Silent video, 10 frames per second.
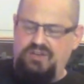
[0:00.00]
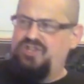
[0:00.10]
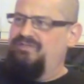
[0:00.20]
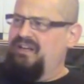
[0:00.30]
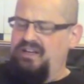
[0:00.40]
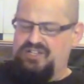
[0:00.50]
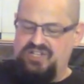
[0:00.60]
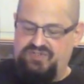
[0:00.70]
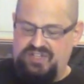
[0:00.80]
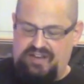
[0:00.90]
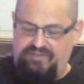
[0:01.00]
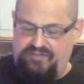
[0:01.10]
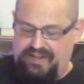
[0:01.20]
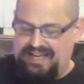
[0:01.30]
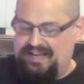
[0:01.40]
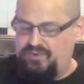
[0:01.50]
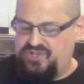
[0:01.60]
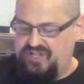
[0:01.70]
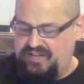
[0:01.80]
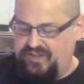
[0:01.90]
She realises that everything
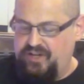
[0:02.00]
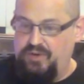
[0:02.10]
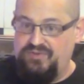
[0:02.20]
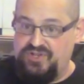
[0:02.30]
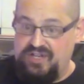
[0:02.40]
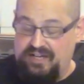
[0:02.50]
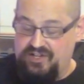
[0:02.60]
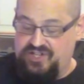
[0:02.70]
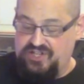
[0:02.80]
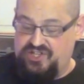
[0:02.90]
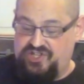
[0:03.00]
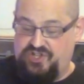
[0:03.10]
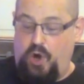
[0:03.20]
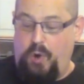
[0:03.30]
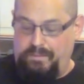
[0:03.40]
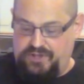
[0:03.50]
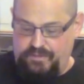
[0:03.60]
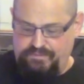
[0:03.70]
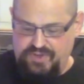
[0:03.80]
outside the cone of silence has stopped,